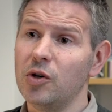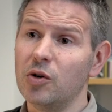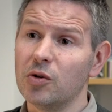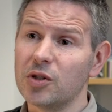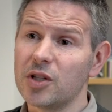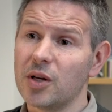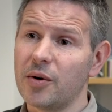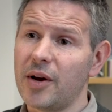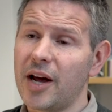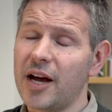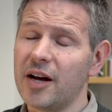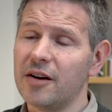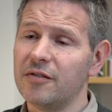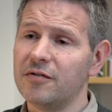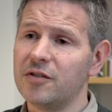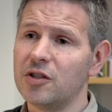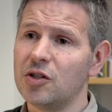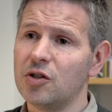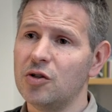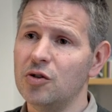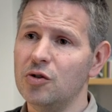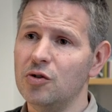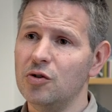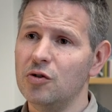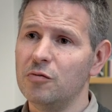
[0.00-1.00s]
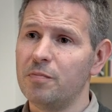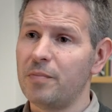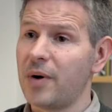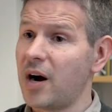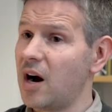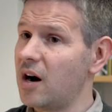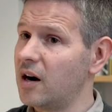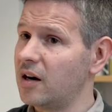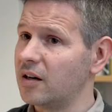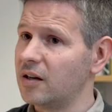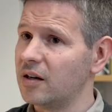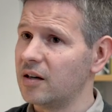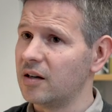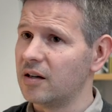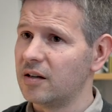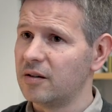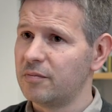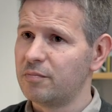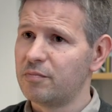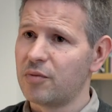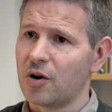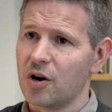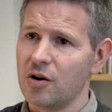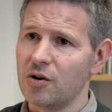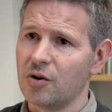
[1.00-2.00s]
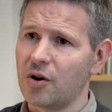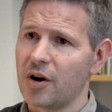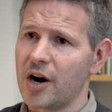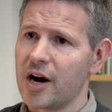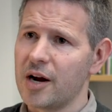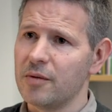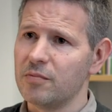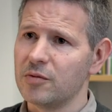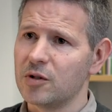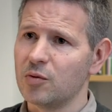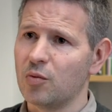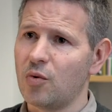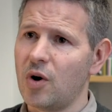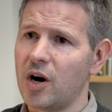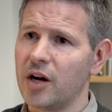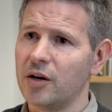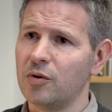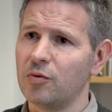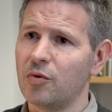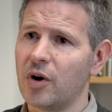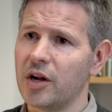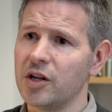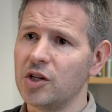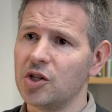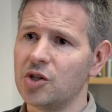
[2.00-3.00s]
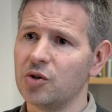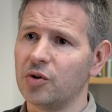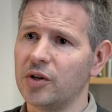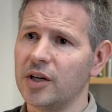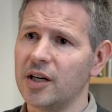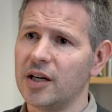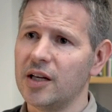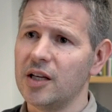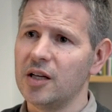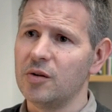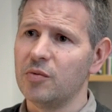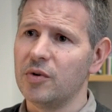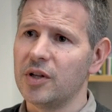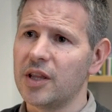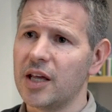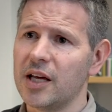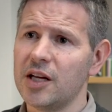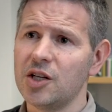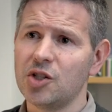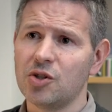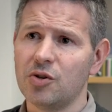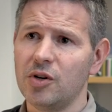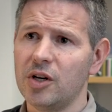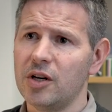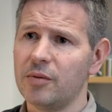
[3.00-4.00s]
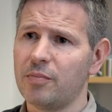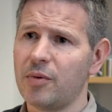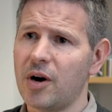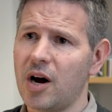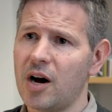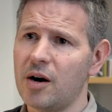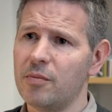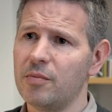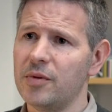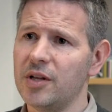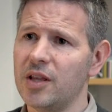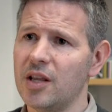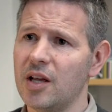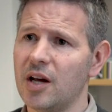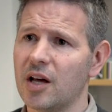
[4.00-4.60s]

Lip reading: We also have two partner programs, one run jointly with the History Department,